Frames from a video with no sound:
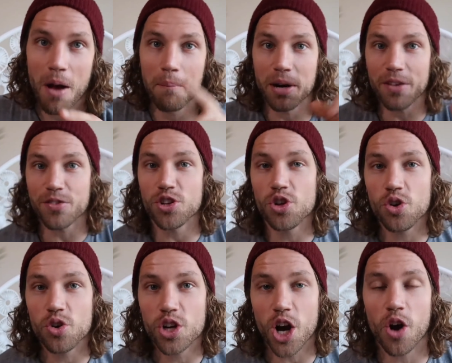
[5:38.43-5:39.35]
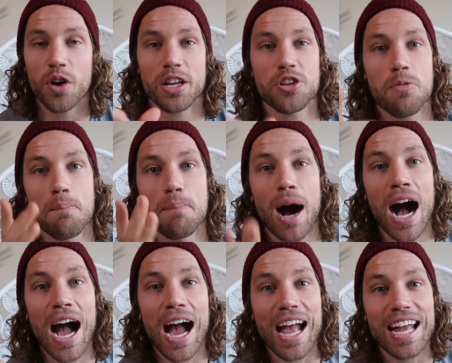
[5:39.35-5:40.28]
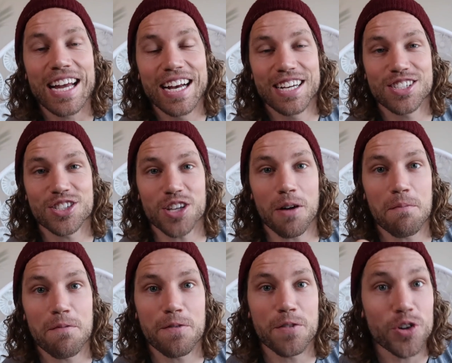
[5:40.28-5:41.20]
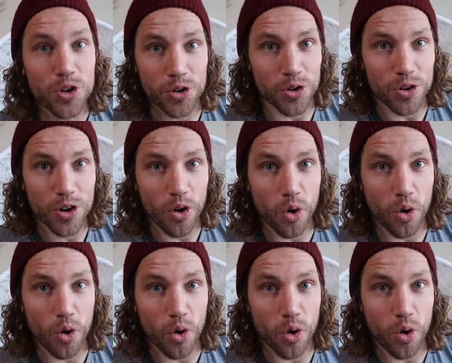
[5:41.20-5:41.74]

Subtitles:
But if you go and you buy some food,